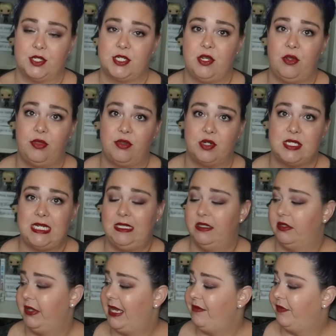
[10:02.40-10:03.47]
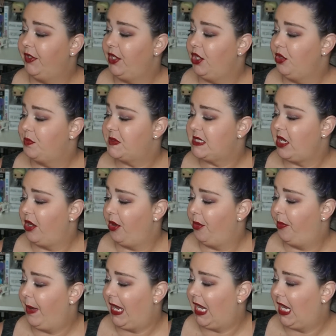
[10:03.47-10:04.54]
Also, 13 Little Envelopes
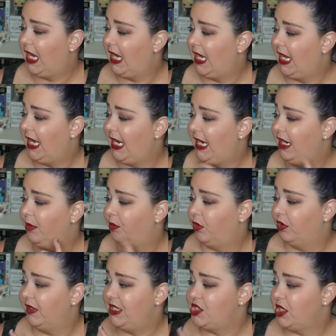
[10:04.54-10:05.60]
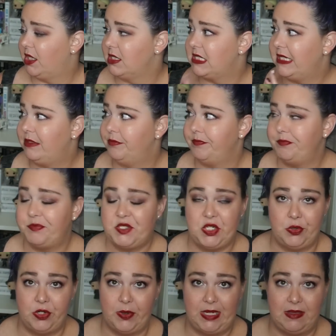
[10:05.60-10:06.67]
by Maureen Johnson.
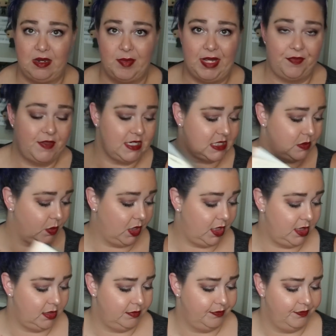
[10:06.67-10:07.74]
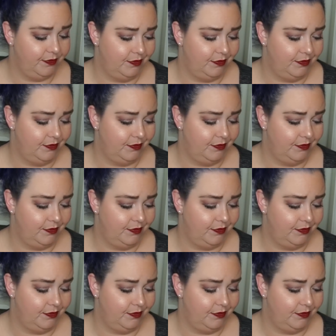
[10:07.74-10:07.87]
Don't know anything about this one.